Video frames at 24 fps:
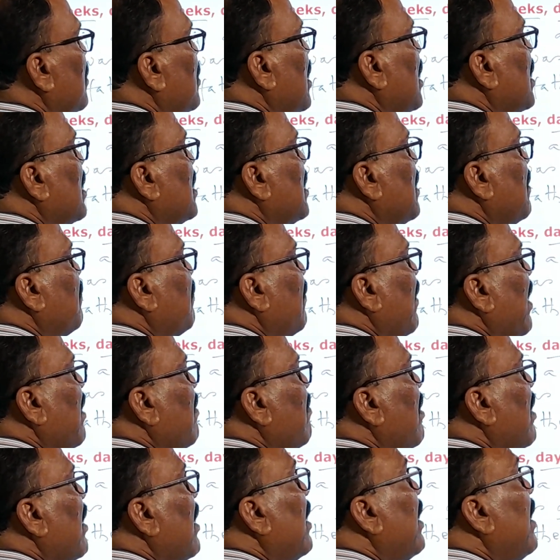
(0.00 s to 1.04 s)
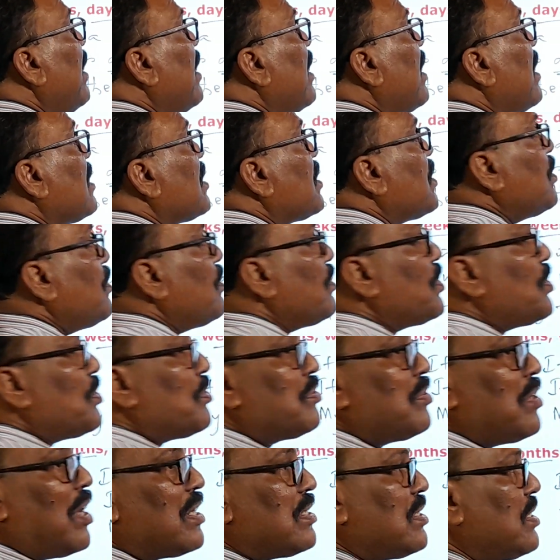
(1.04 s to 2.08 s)
65 years, you
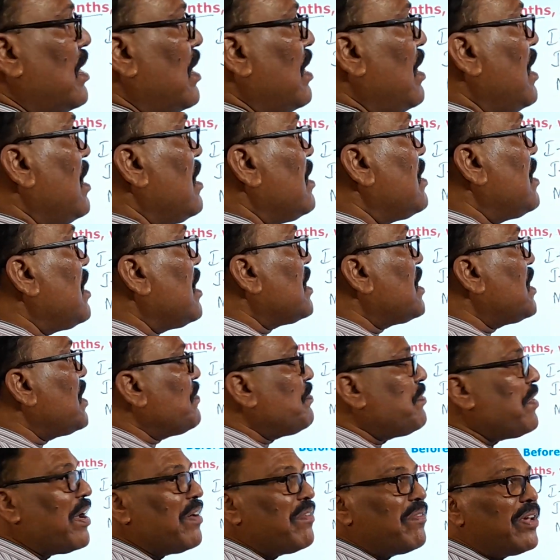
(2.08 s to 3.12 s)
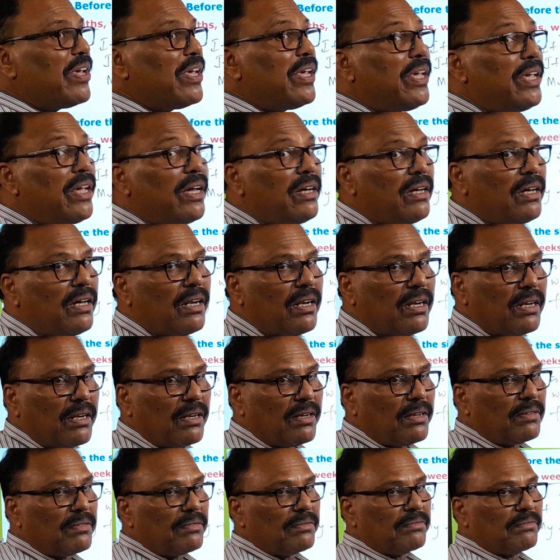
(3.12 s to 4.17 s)
should not say. 65 year.
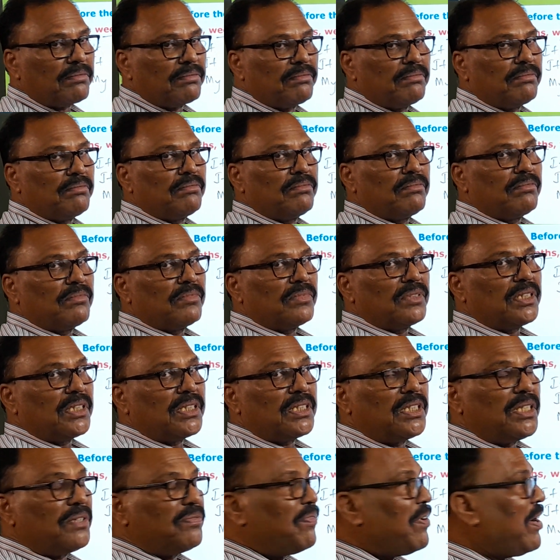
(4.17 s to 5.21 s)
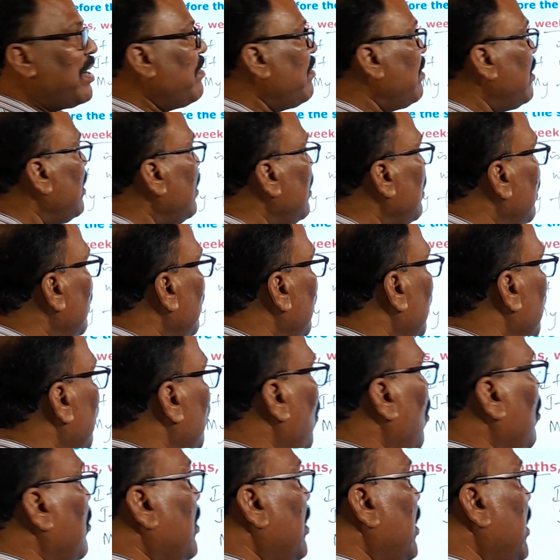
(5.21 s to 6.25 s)
65 year,
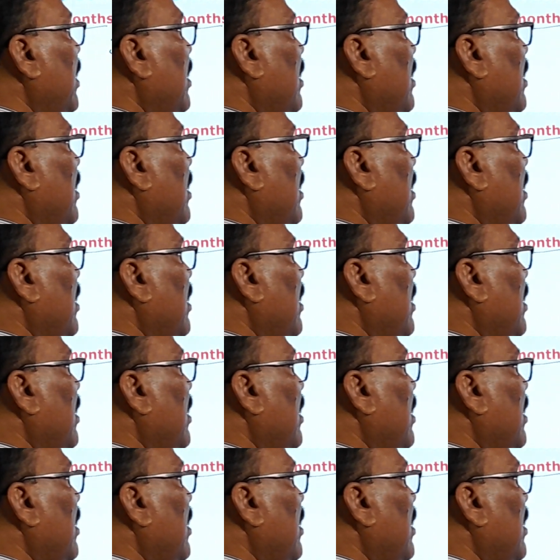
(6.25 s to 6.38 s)
not